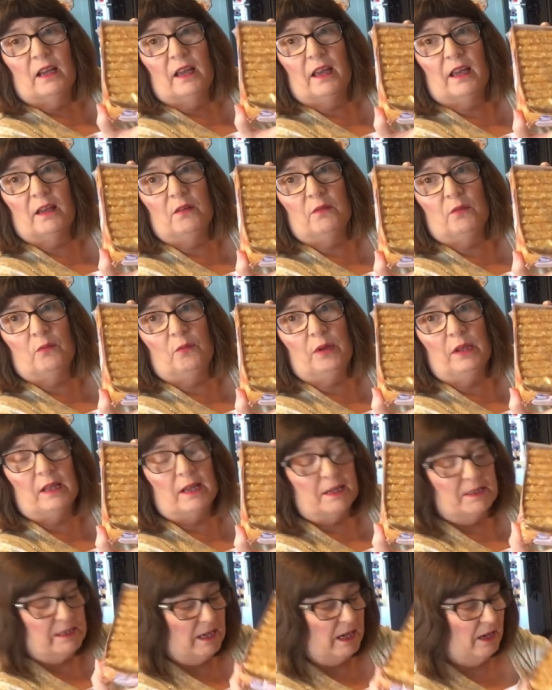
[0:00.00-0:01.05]
And we
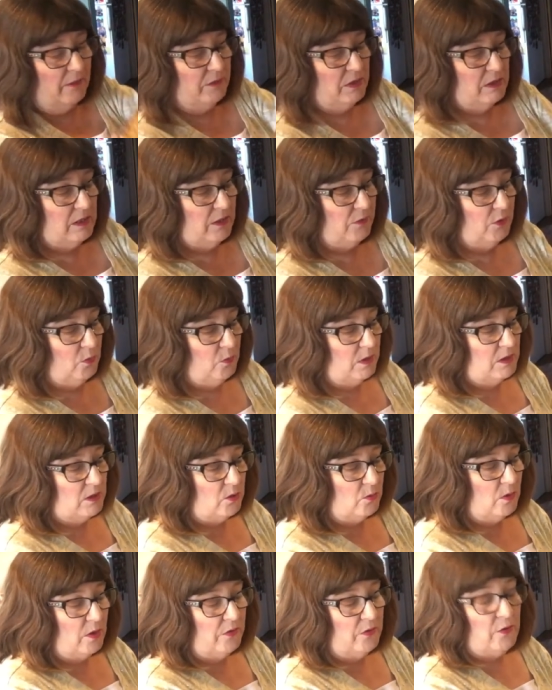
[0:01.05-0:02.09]
like to have these every once in a
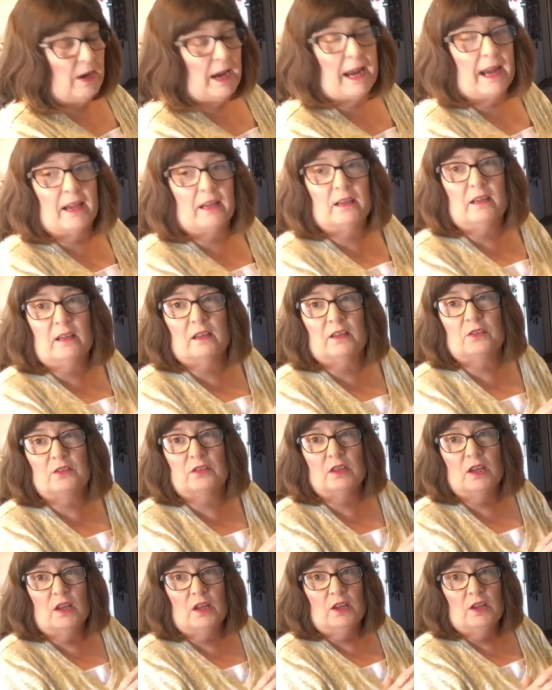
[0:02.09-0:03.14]
while. They're handy because
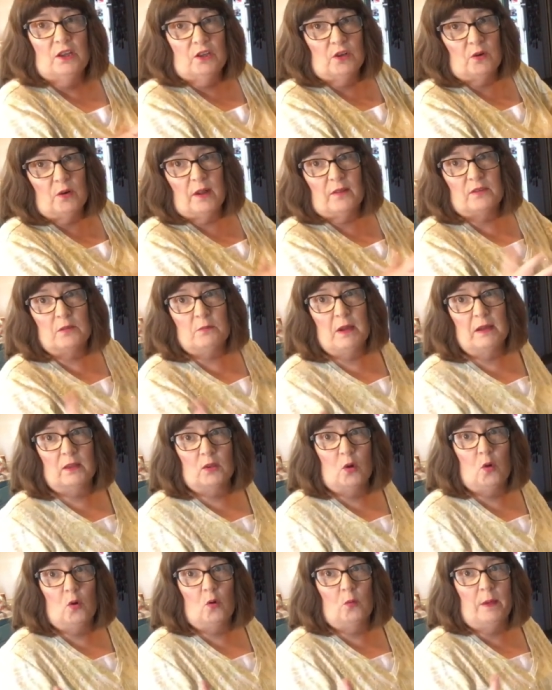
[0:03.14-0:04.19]
you don't have to make
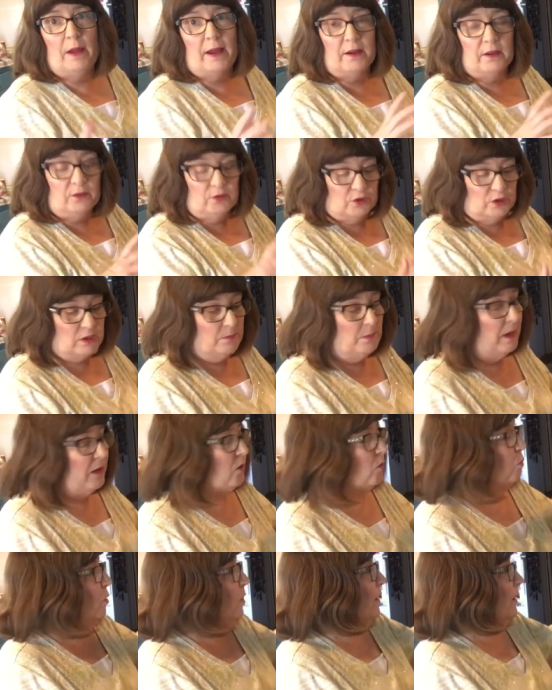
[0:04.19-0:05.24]
the whole bag. You just make
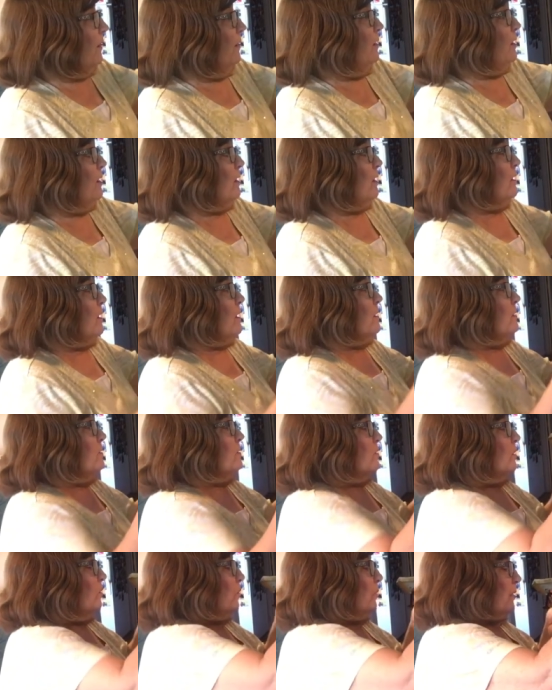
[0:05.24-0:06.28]
one.
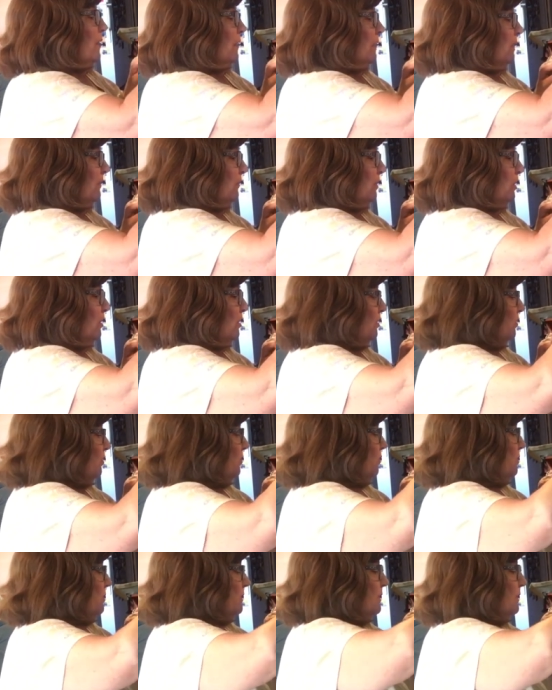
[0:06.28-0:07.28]
So we have those.